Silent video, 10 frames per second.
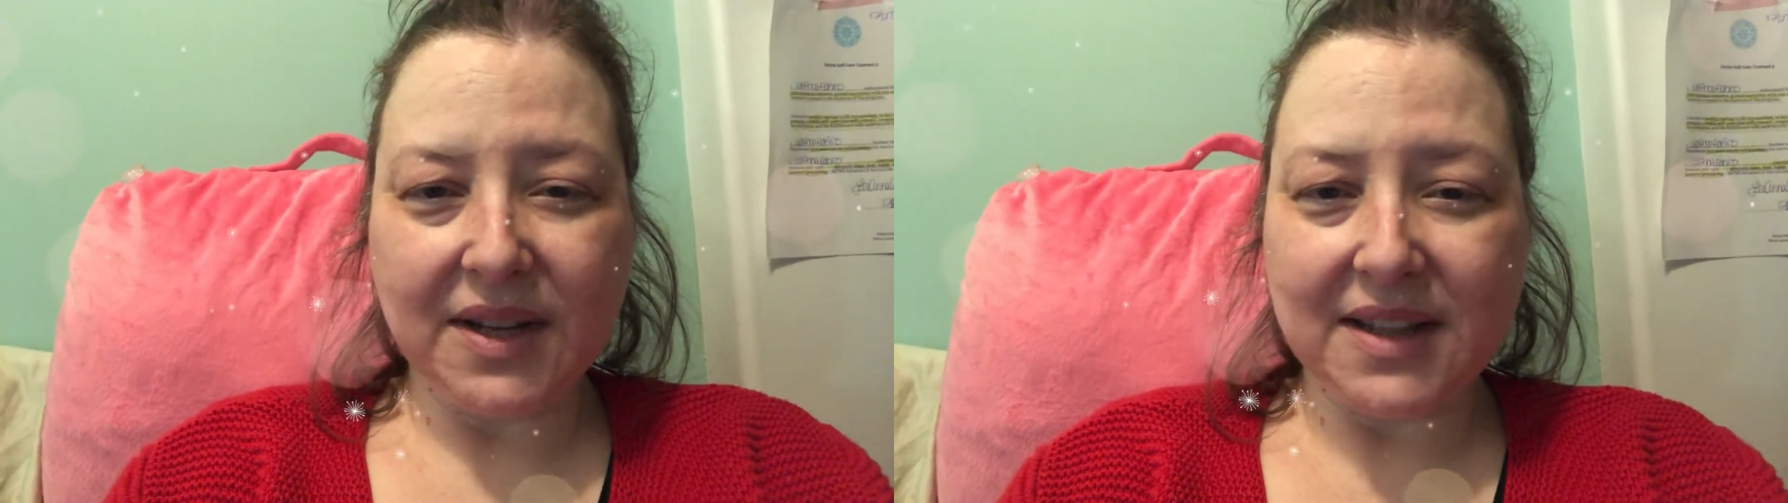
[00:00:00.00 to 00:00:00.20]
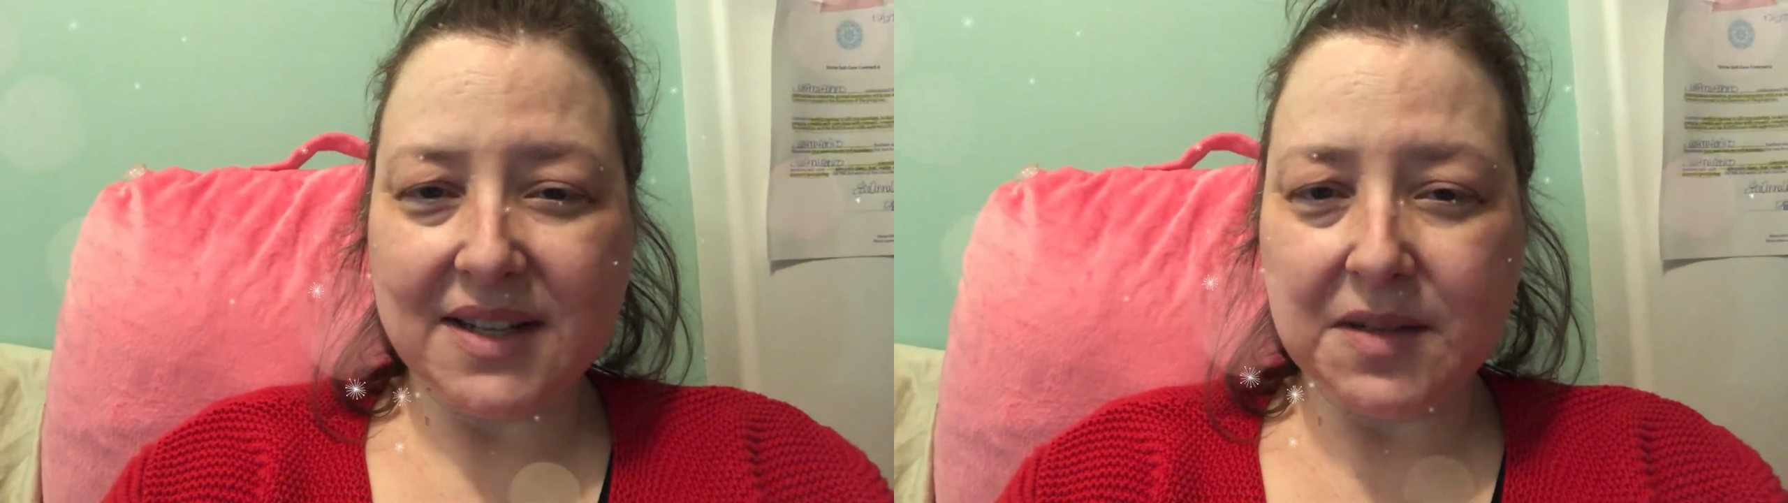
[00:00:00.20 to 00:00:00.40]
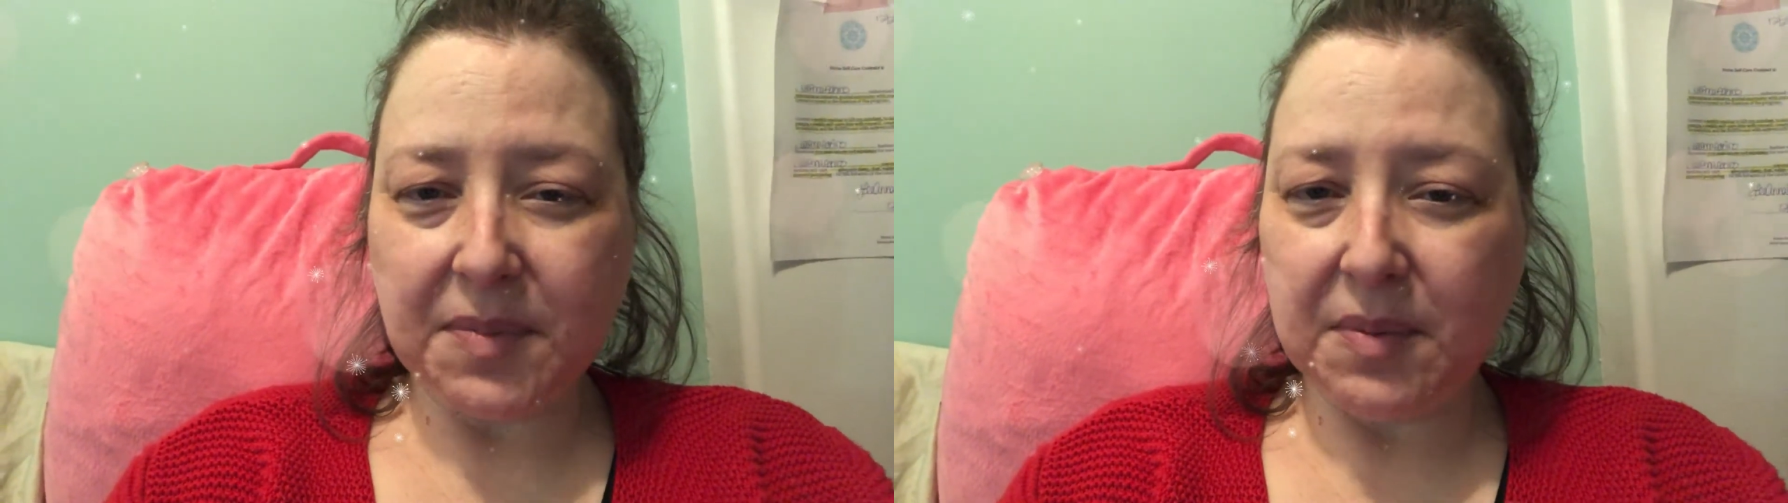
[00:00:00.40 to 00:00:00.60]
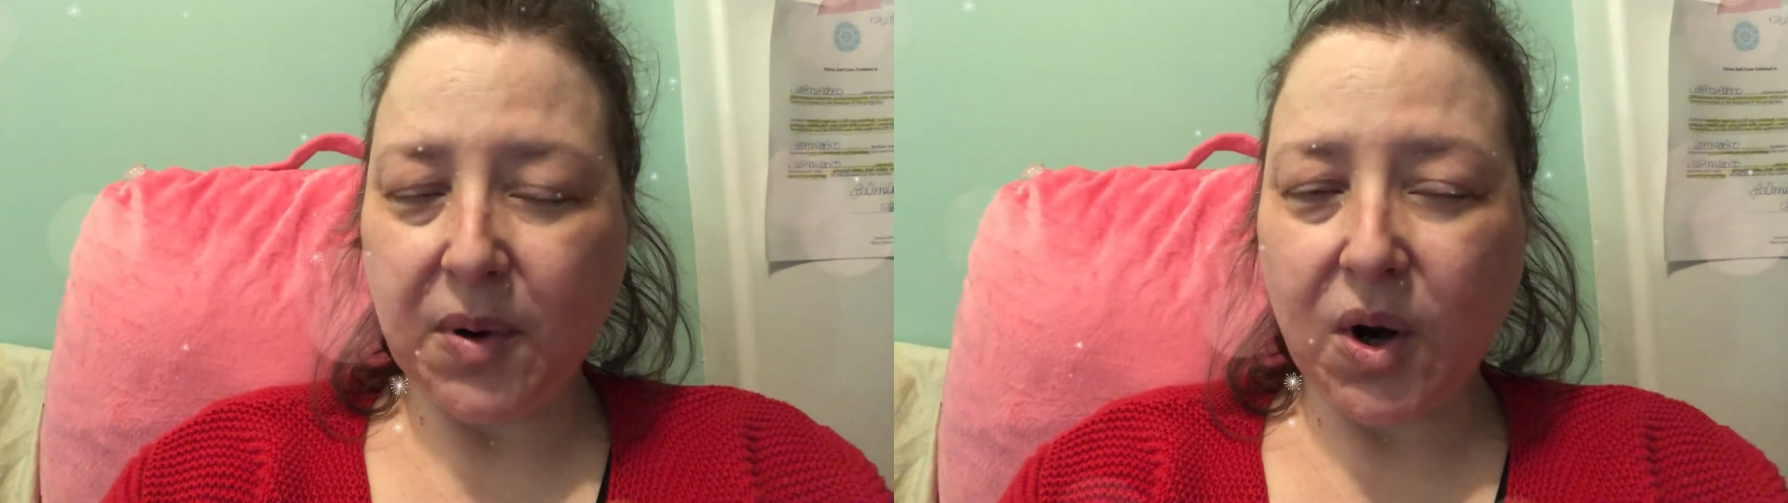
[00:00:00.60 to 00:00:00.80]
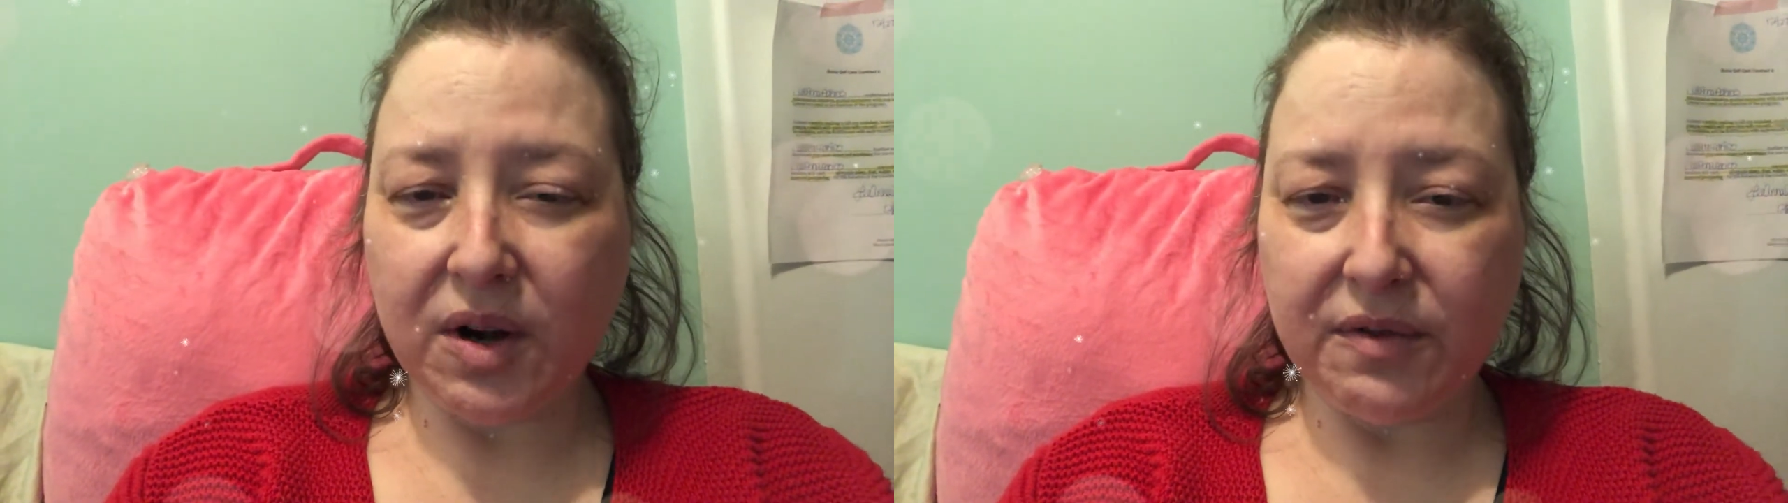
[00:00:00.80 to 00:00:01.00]
can this be
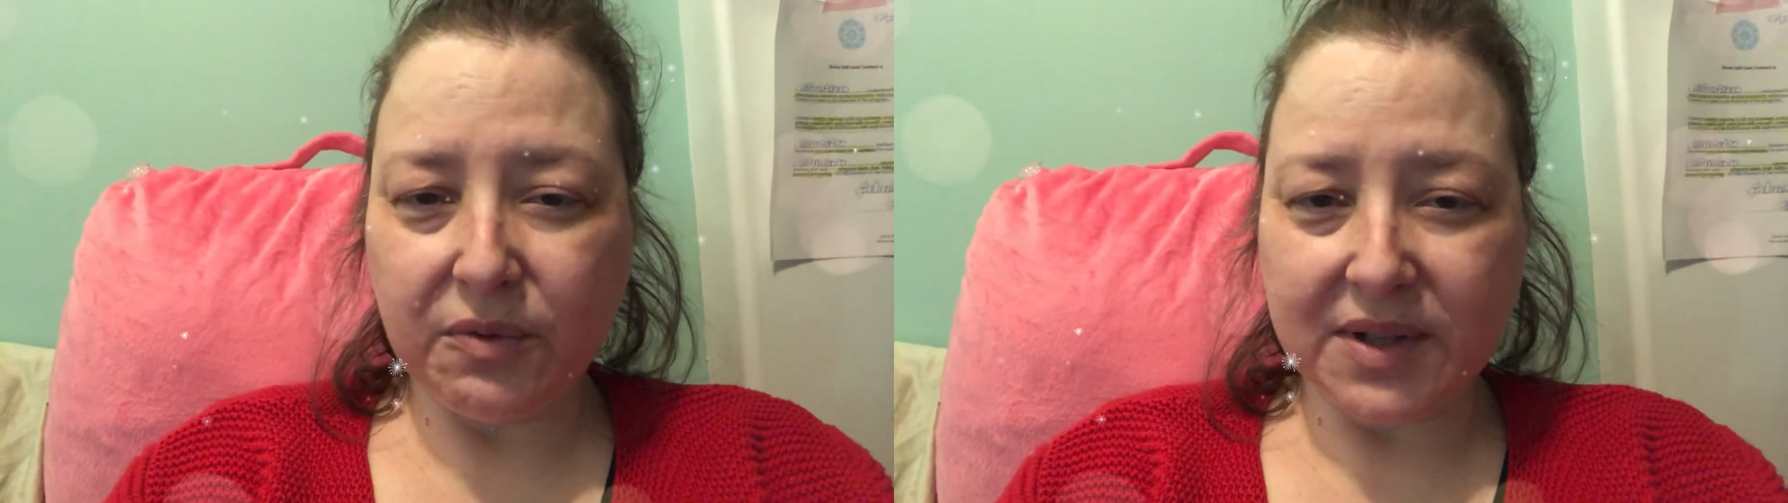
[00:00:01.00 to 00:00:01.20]
part of